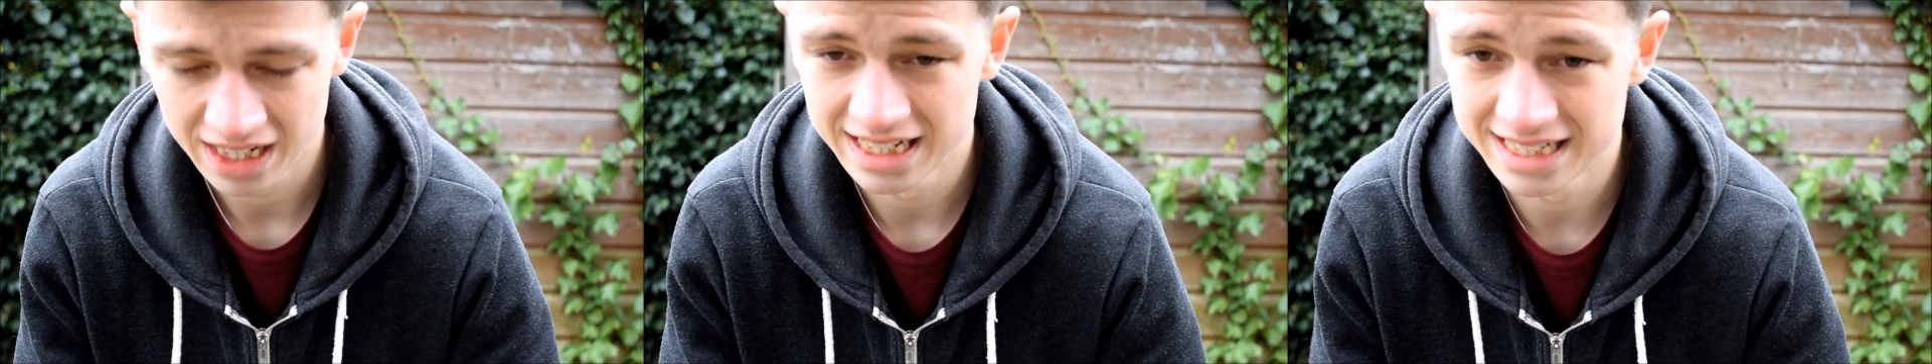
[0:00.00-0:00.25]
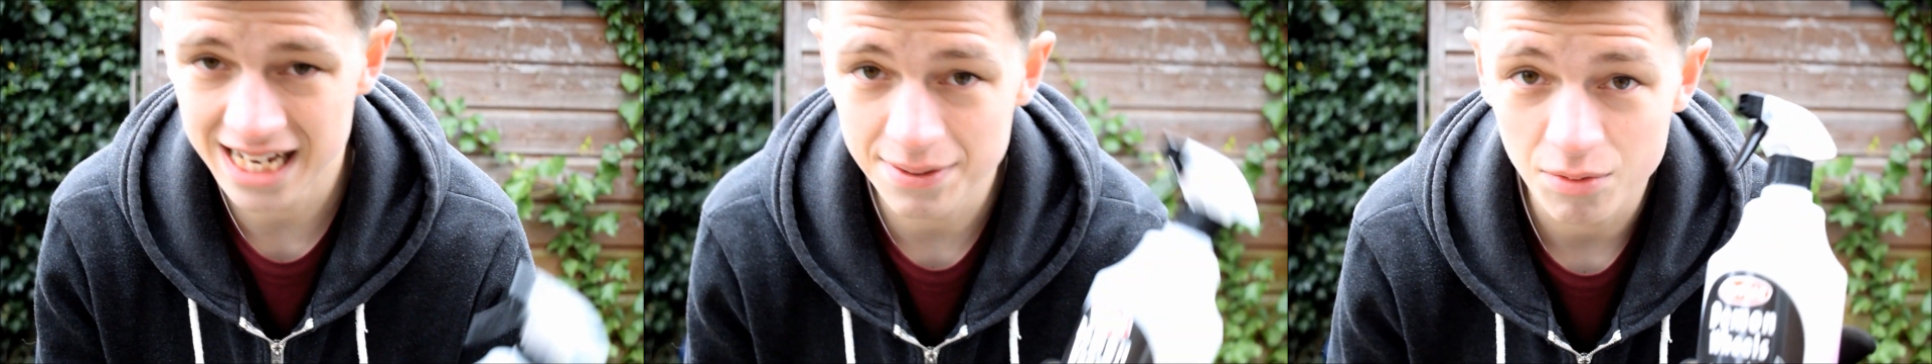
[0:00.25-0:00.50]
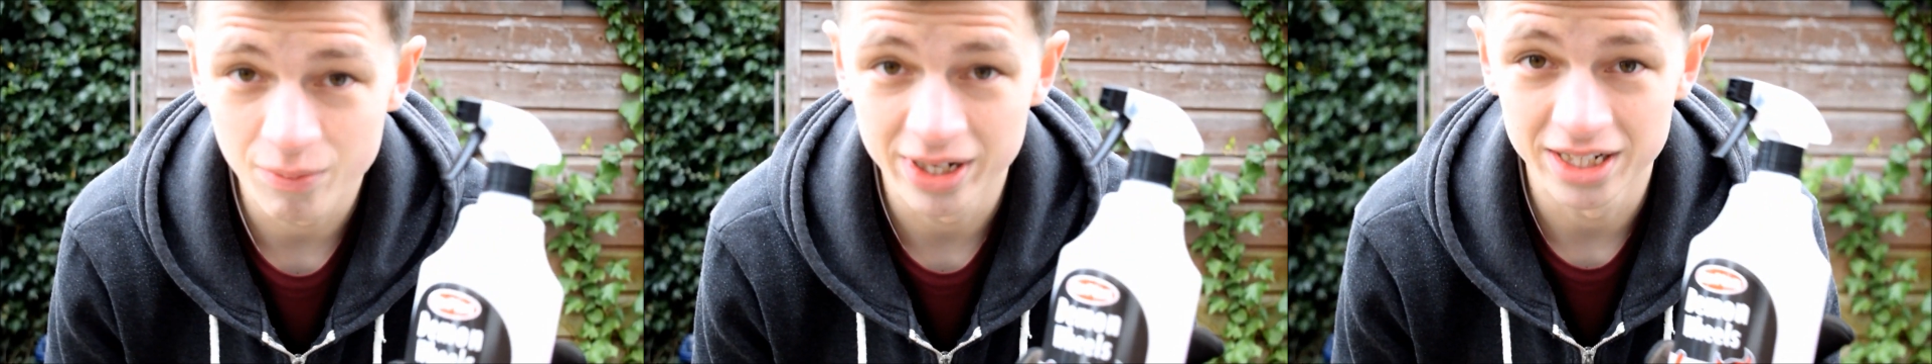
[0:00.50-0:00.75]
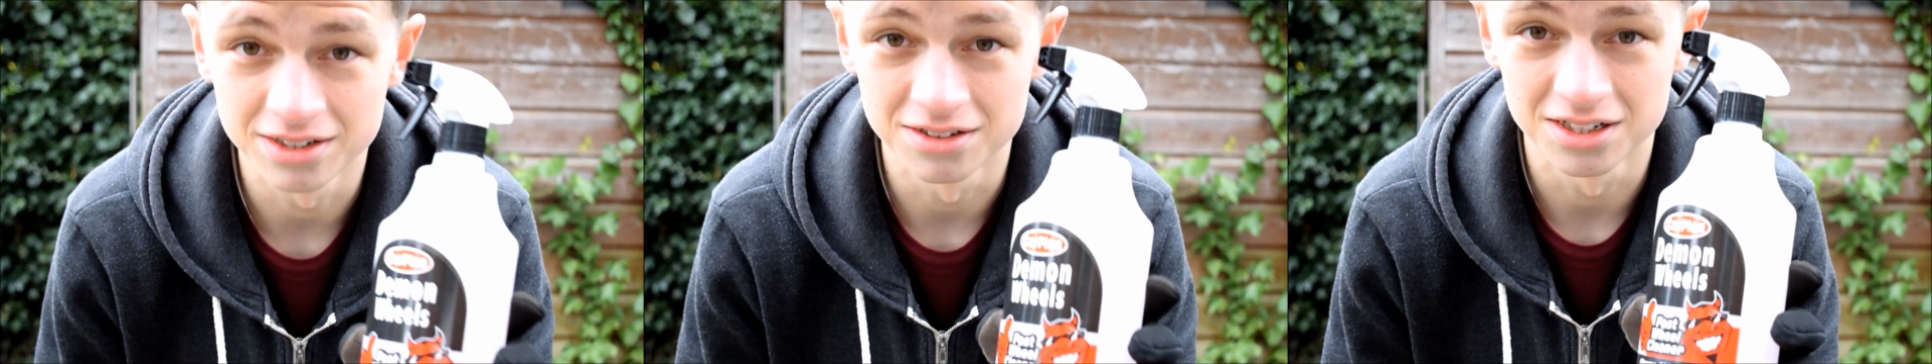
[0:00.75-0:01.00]
Demon
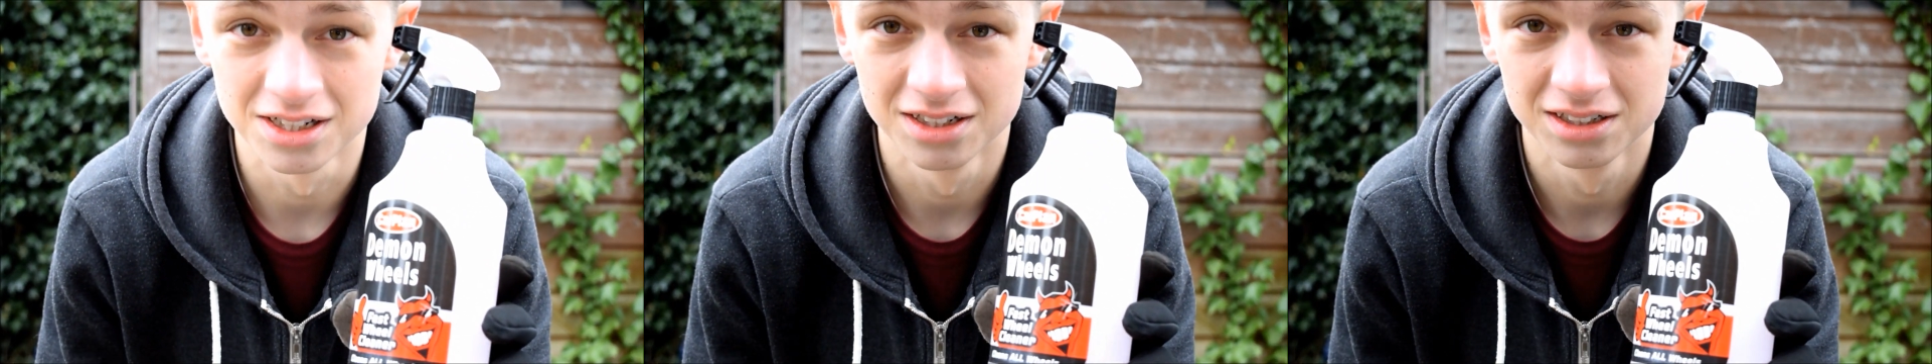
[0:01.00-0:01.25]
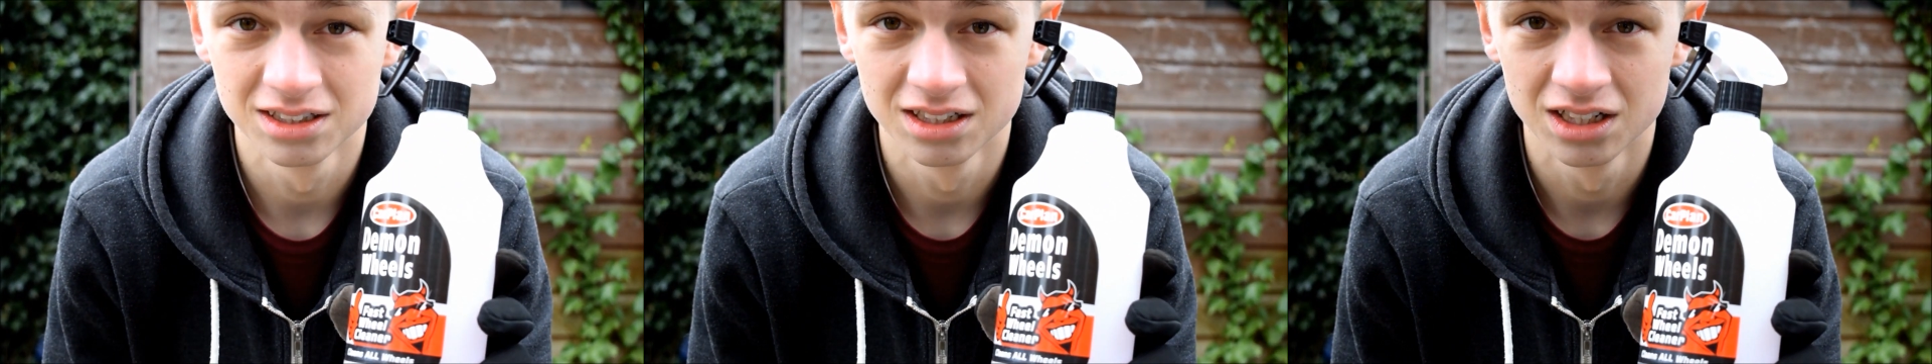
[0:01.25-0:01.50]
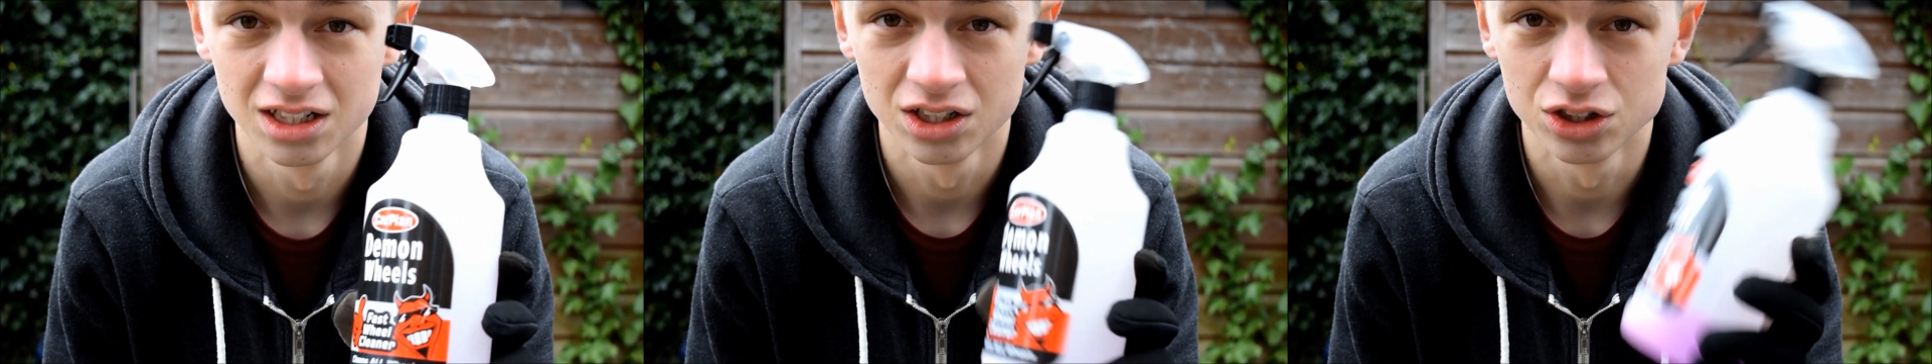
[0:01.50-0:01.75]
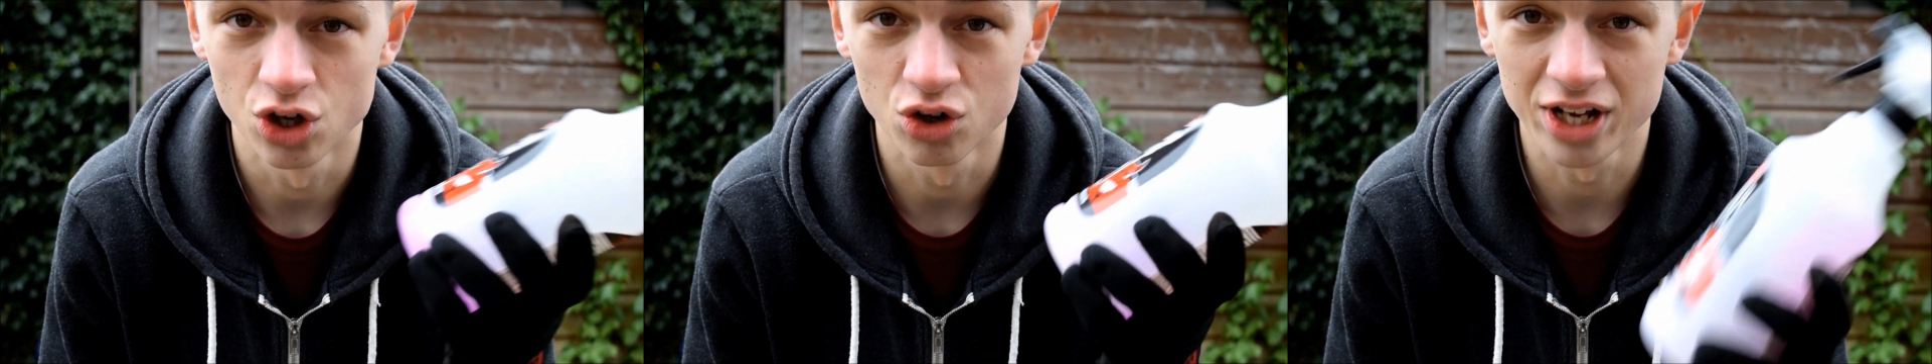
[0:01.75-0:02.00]
wheels,
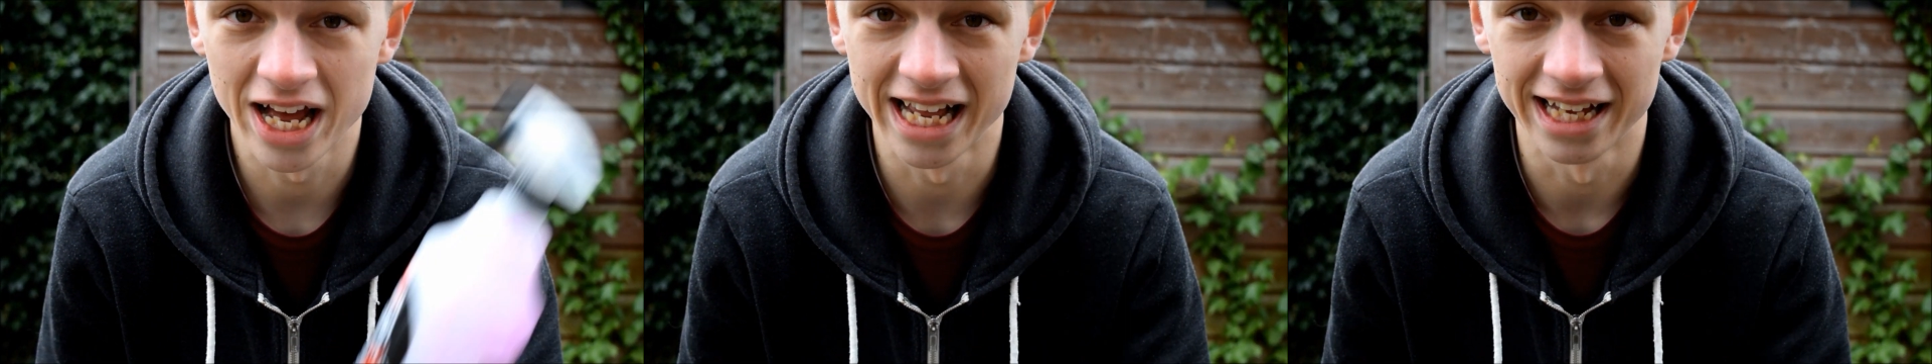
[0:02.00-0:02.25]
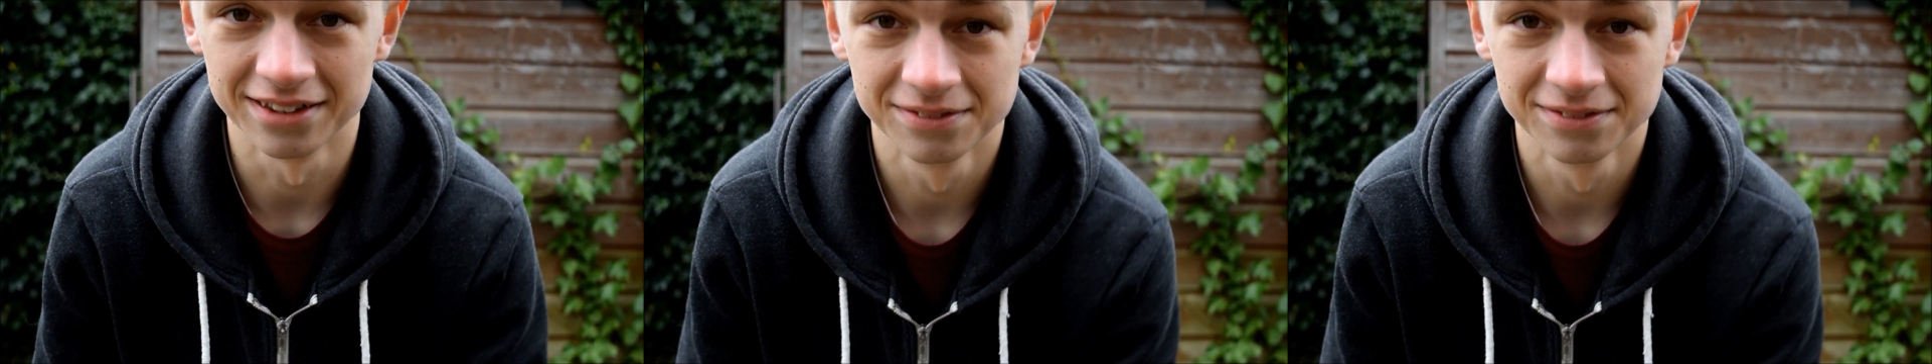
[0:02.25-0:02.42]
don't get it.